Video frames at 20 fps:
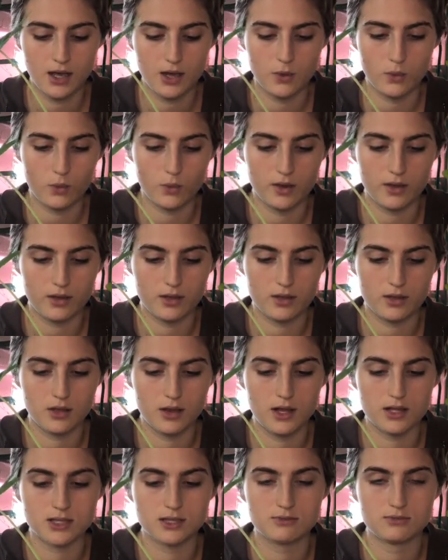with
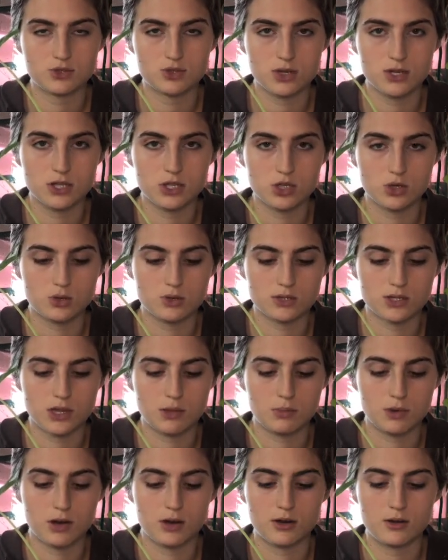lots of drainage holes at the
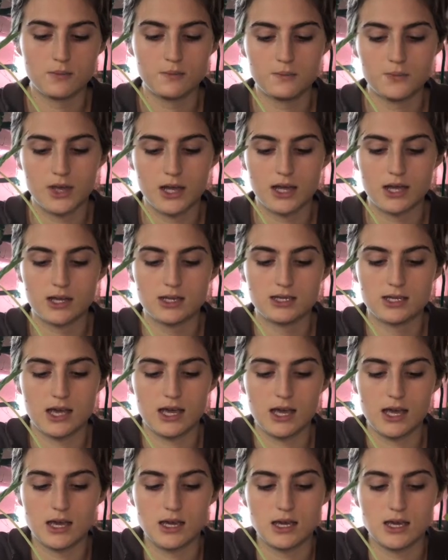bottom and
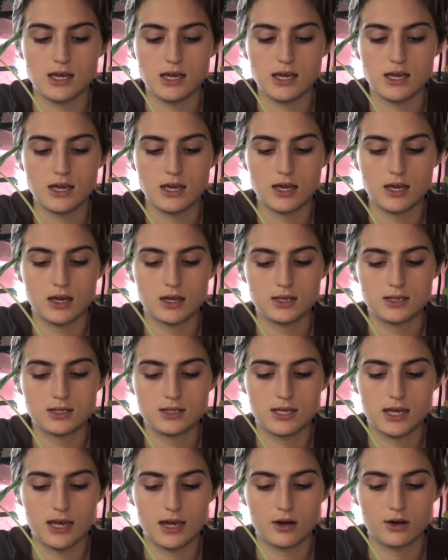a
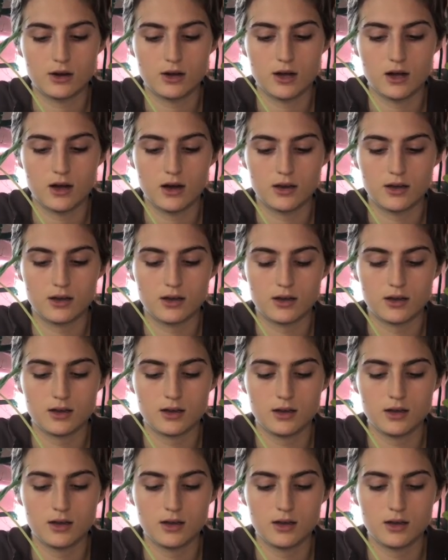terracotta